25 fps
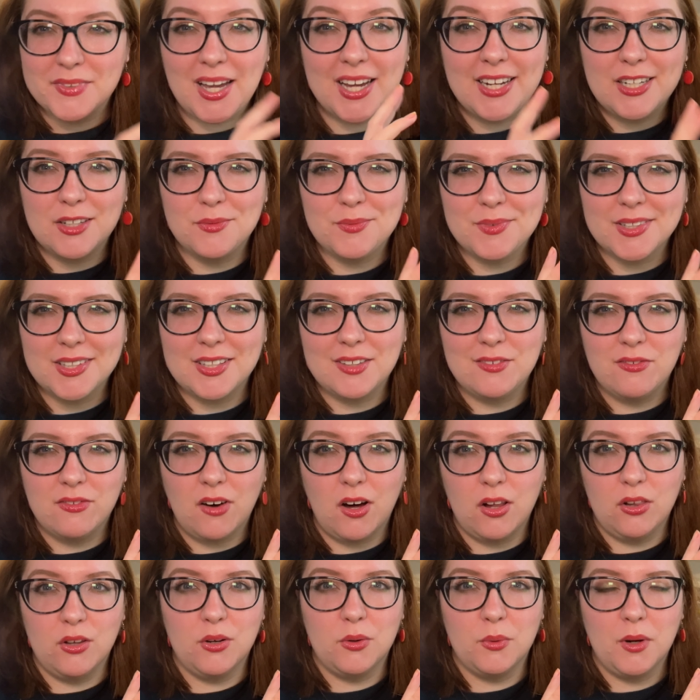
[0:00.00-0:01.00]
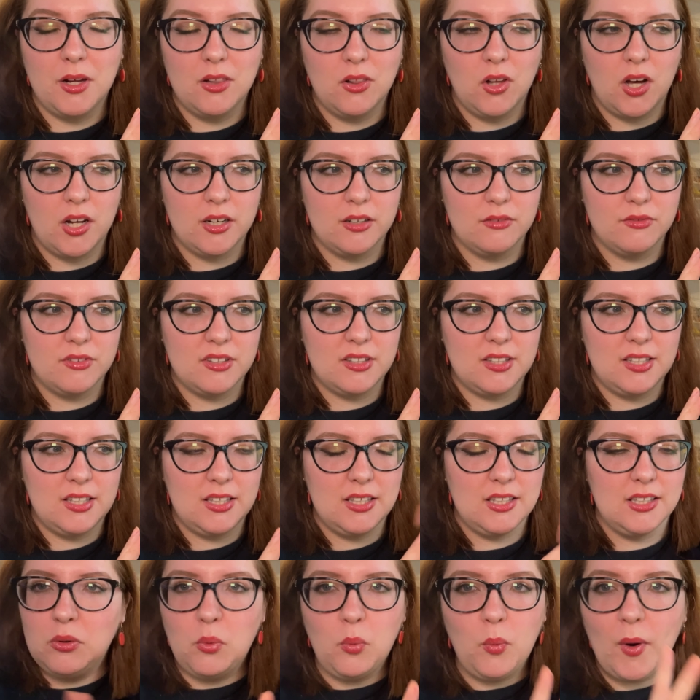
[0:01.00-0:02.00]
I didn't really follow a lot of
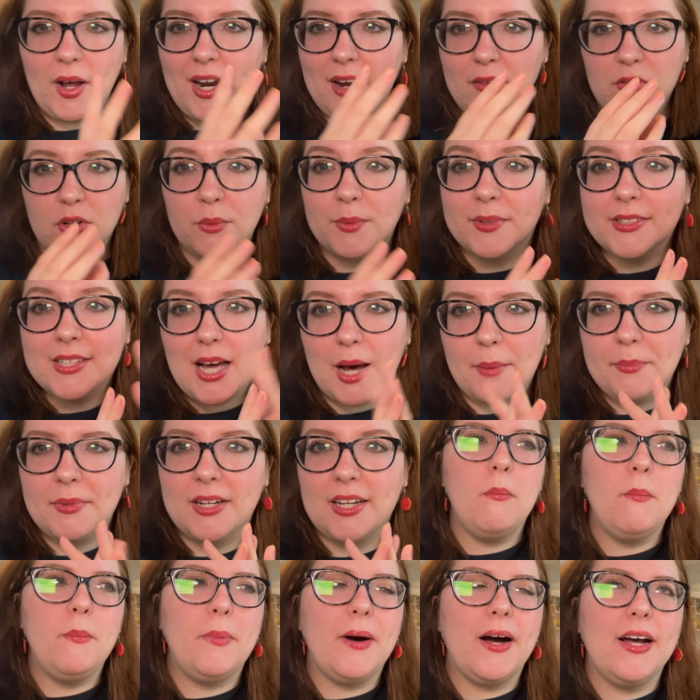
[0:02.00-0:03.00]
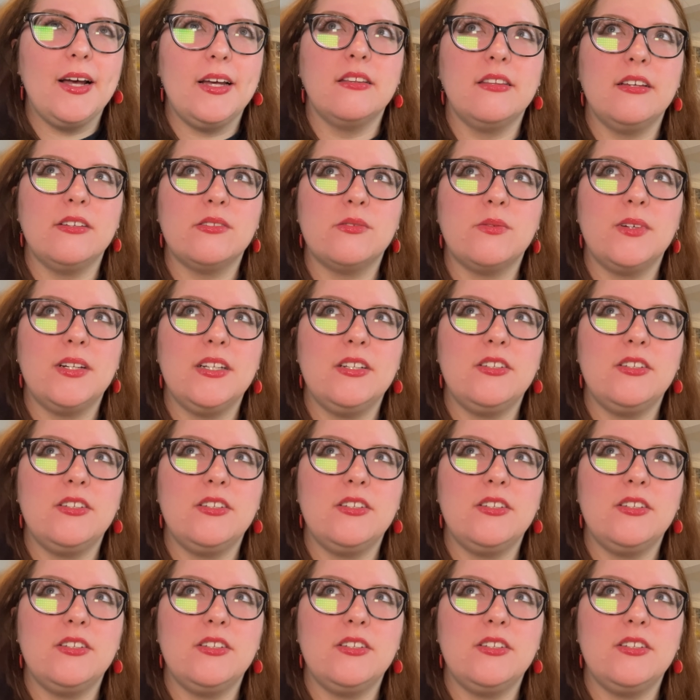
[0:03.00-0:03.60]
the whatever was happening, but this one it